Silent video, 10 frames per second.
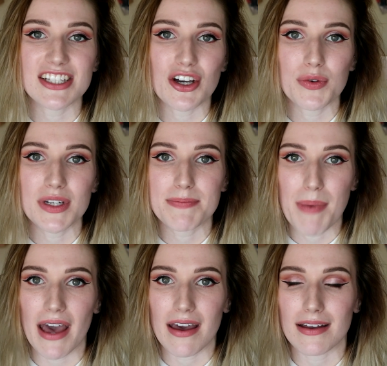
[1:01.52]
is always
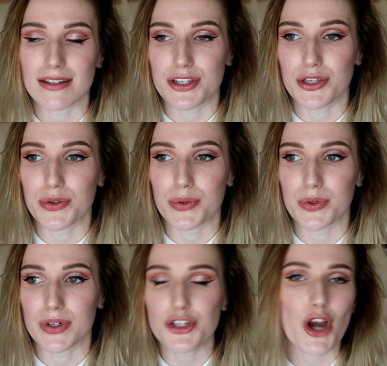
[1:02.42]
better
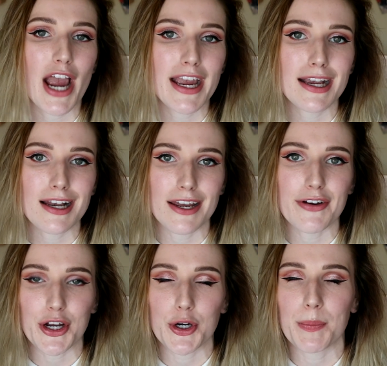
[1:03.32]
to try and
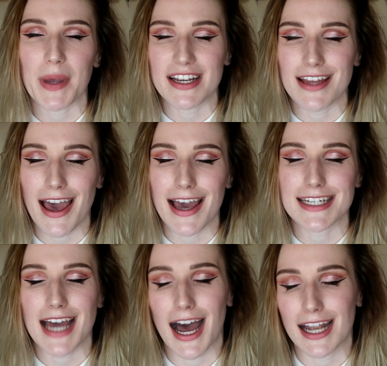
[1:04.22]
clear it up in your
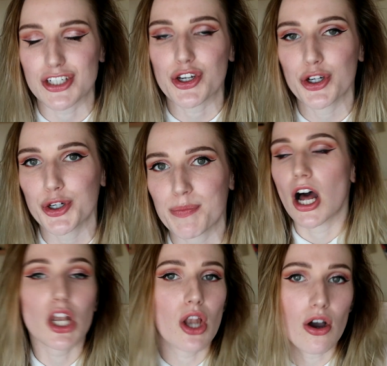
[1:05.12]
head and come
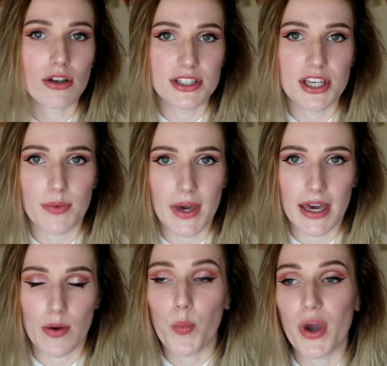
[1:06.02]
along to
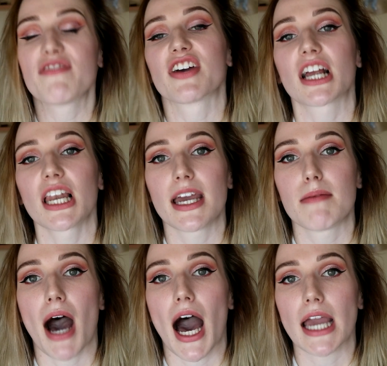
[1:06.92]
it with a clear
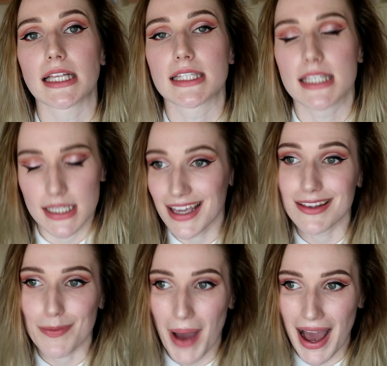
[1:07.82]
mind.
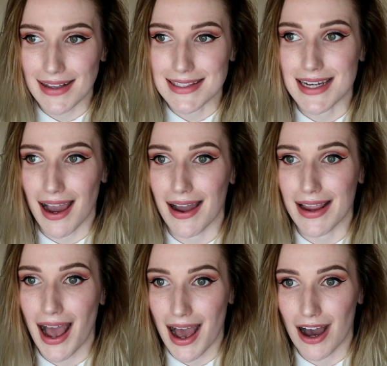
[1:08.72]
In the past
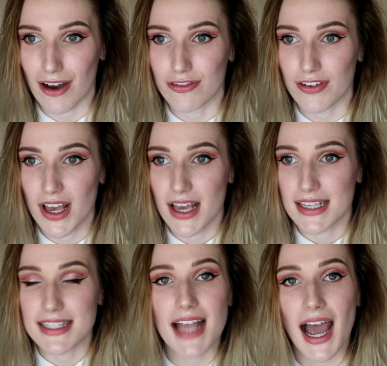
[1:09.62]
I have
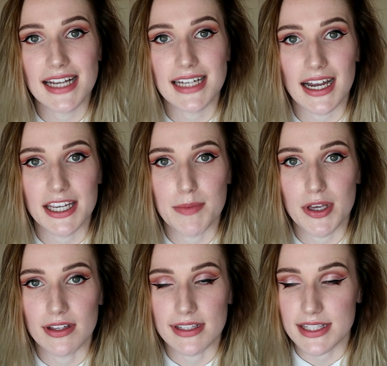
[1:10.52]
started
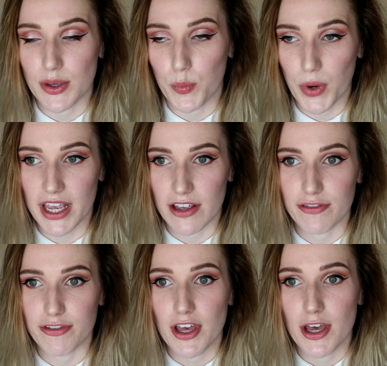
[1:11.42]
arguments
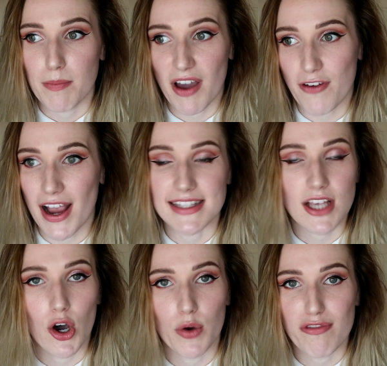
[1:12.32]
with my friends
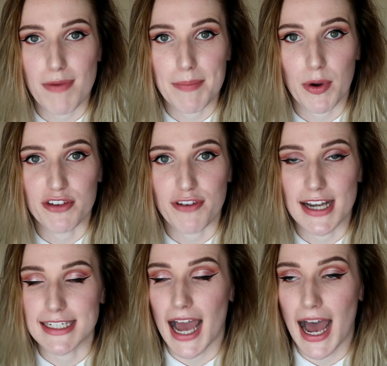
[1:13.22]
or with my
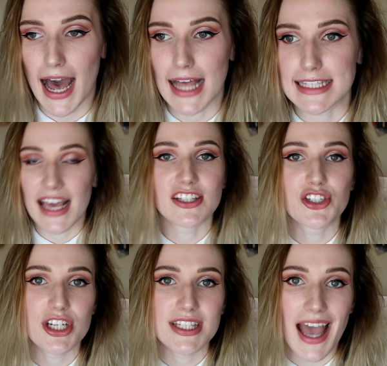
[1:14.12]
boyfriend and
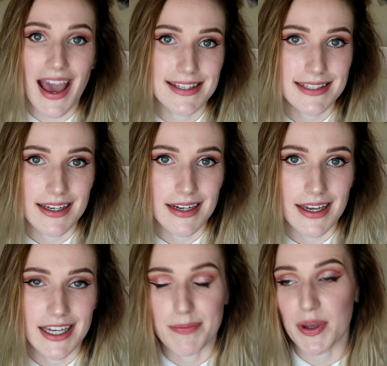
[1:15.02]
it's just
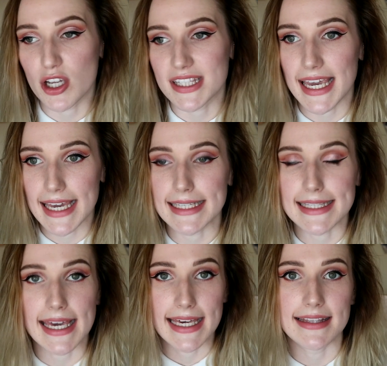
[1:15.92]
escalated because it
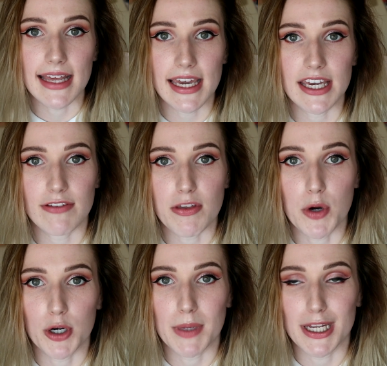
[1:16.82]
is in the heat of the
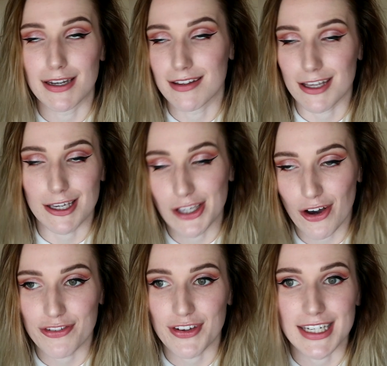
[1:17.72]
moment that
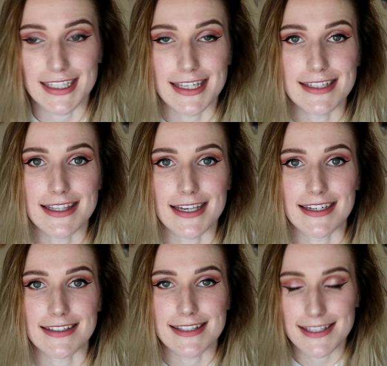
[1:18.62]
you're feeling these
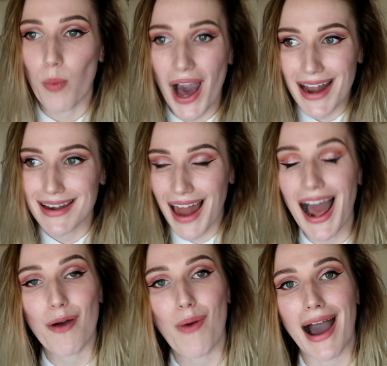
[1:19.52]
things. When
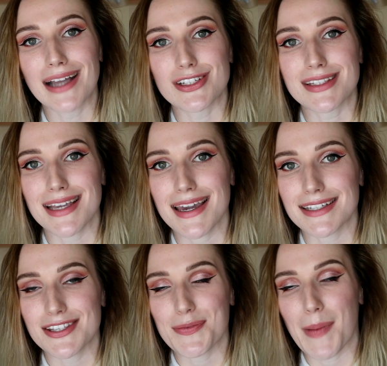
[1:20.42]
now I just
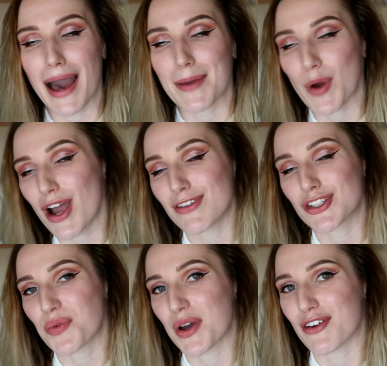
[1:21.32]
take to my
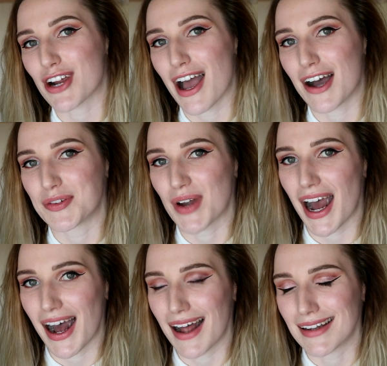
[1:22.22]
private Twitter account
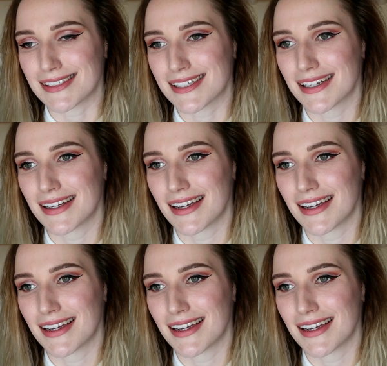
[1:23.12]
and